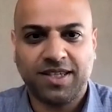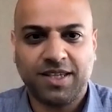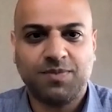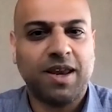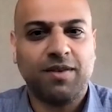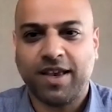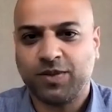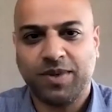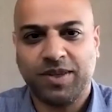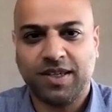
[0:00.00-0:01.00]
he's made
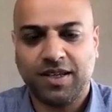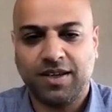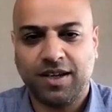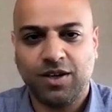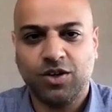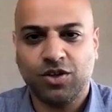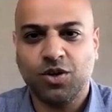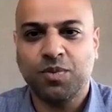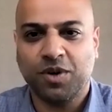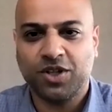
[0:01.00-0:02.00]
investments in
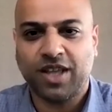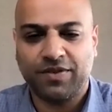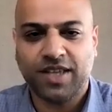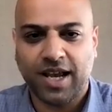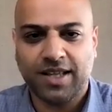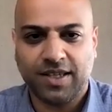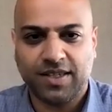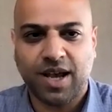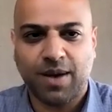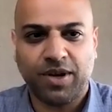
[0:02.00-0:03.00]
numerous life sciences
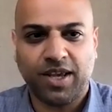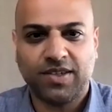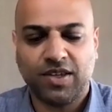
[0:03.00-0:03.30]
companies.